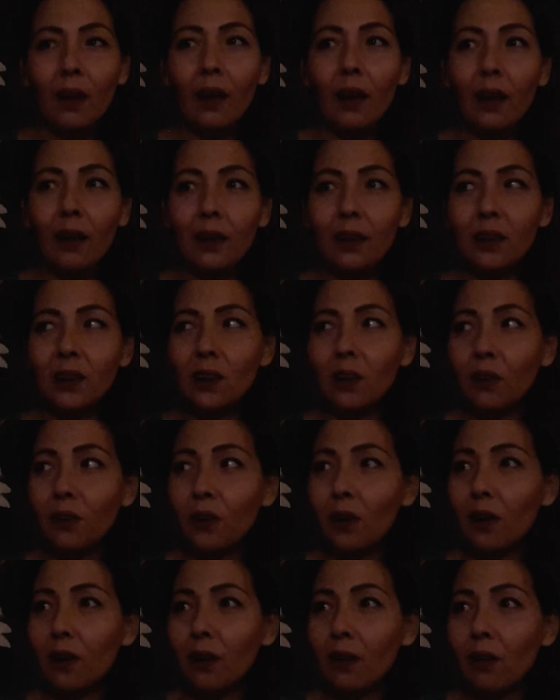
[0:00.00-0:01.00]
And it's
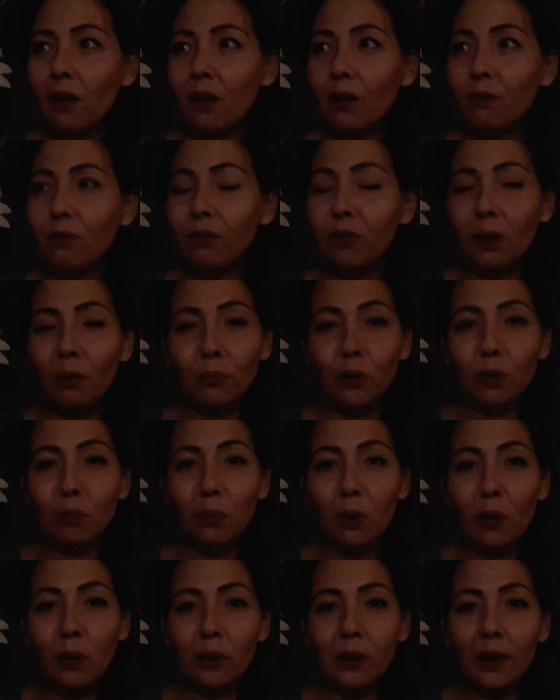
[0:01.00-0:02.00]
not long from
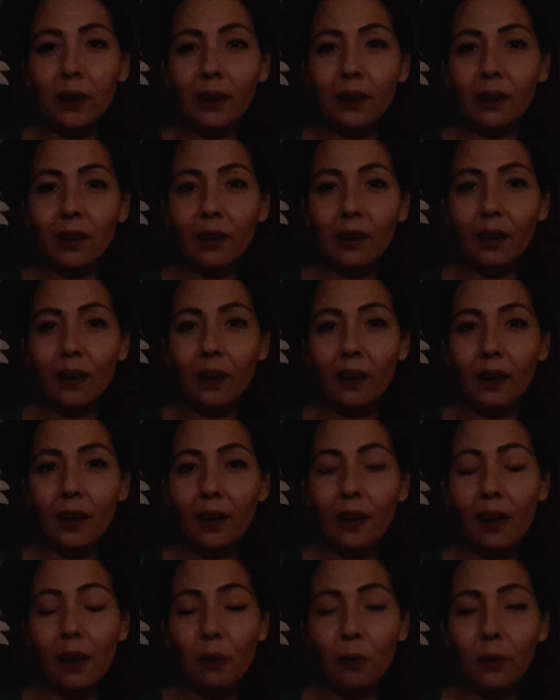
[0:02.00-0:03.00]
smoking
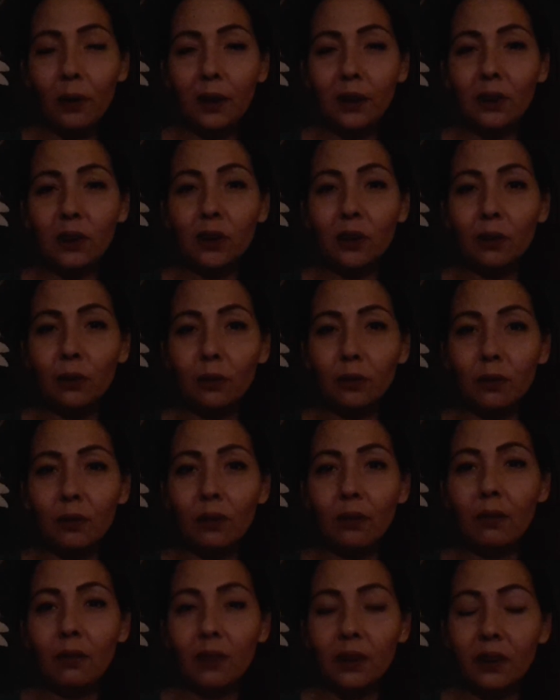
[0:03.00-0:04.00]
heroin
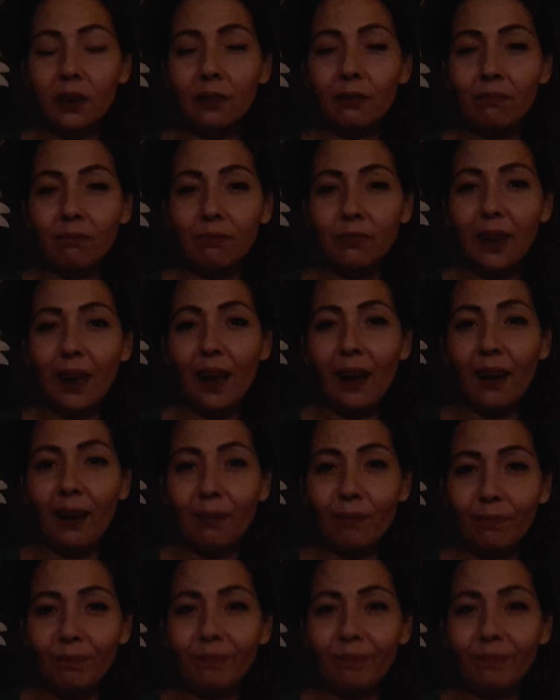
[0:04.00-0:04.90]
to, yeah,